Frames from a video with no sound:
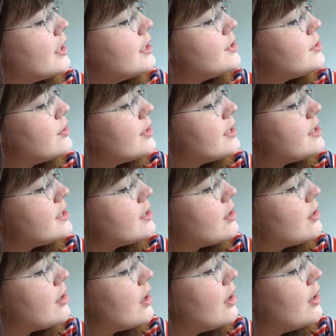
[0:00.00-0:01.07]
we're gonna do, let's
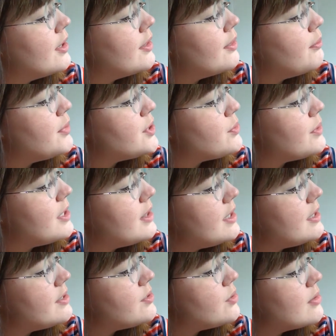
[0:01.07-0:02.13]
start on between
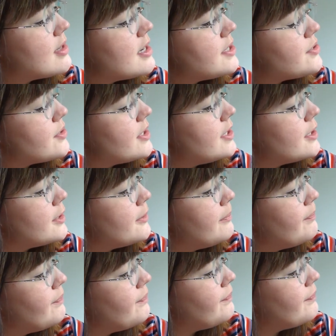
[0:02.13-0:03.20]
these 2 lines right
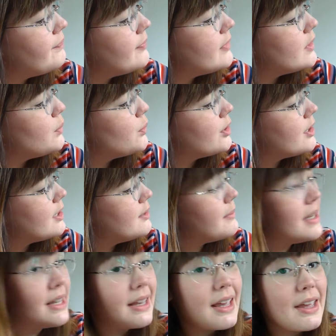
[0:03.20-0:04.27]
here. We're gonna
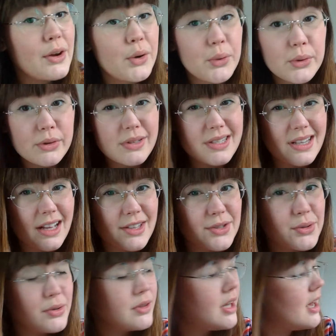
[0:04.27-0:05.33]
make a
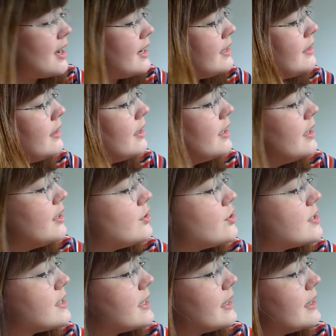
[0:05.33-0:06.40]
horizontal line,
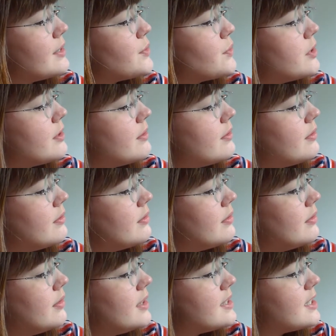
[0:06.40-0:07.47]
just like this one.
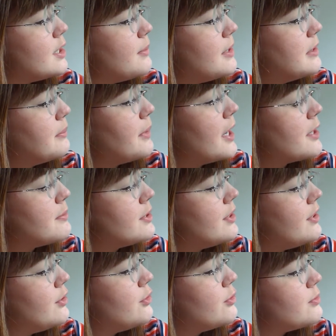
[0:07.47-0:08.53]
It's gonna be the bottom of
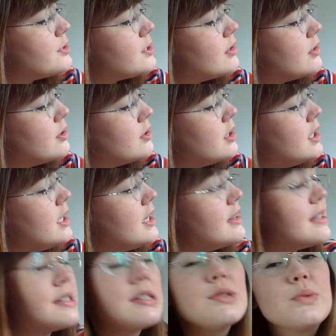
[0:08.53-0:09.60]
the cube. So
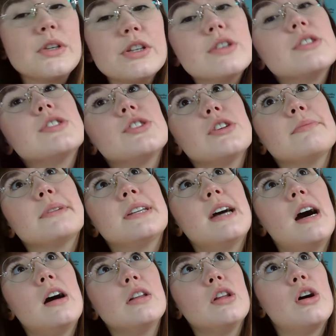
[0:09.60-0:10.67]
this is when you determine
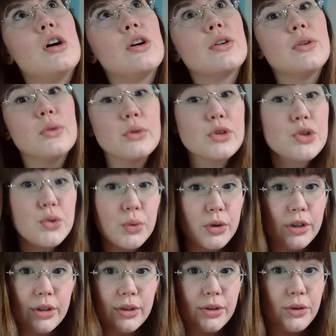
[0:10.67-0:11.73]
how long or
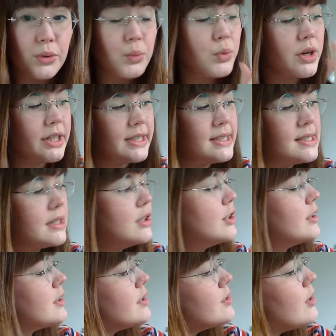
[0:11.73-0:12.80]
short you want it to
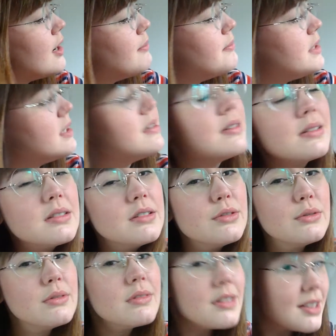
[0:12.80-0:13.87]
look. So I'm gonna
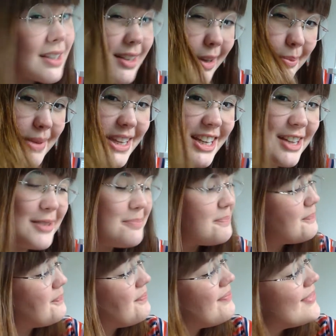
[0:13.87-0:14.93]
do like a medium.